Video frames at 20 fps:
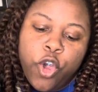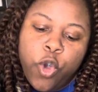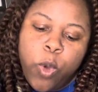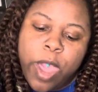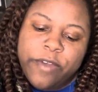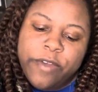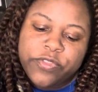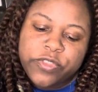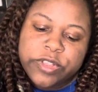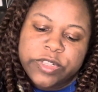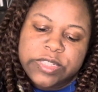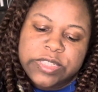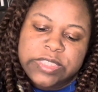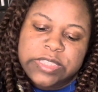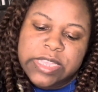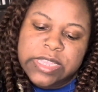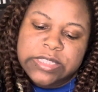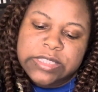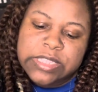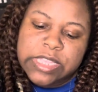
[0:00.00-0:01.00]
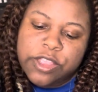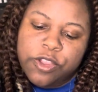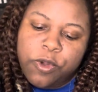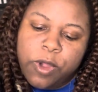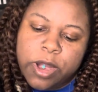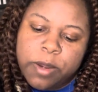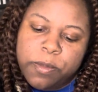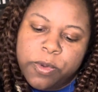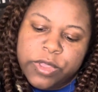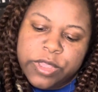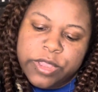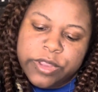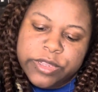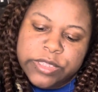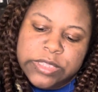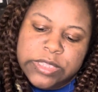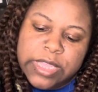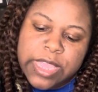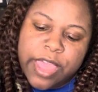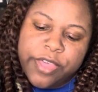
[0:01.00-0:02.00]
who after 6 incredible
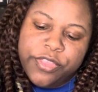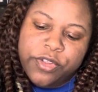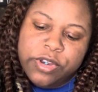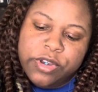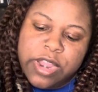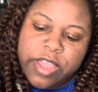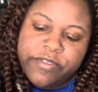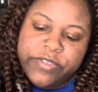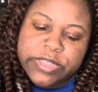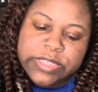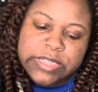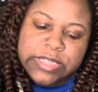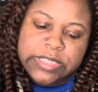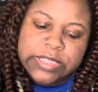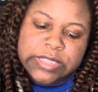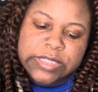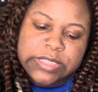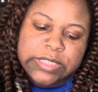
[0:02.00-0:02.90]
years together never ceases